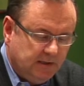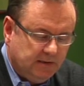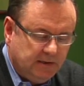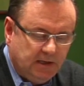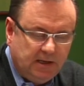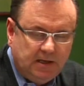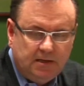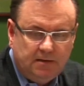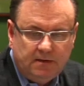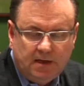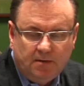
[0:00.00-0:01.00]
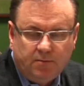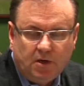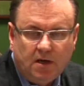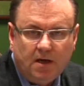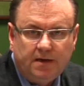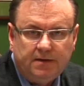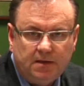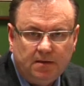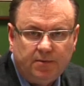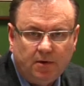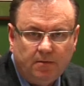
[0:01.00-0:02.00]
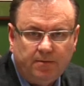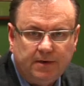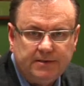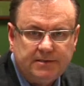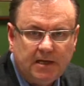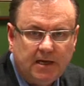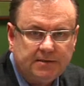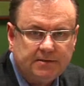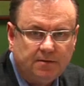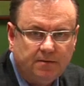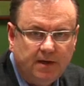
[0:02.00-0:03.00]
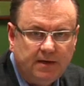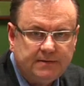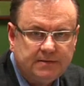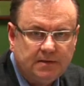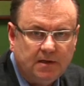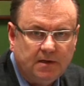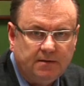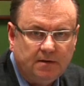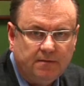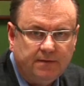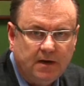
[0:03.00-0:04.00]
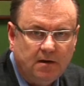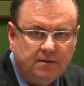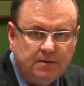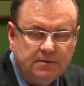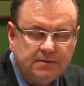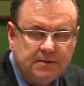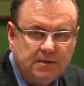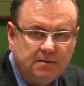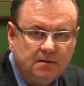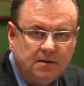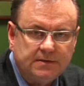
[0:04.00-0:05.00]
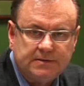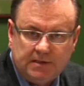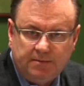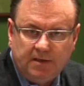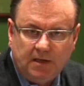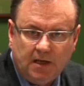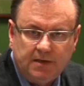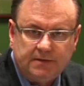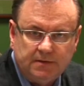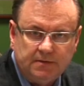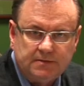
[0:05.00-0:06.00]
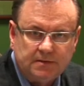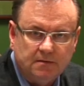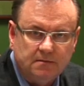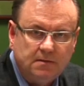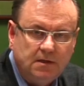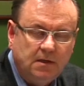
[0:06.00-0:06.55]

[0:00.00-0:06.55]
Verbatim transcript: They then apply the appropriate tax credits that are there using CPA to do so.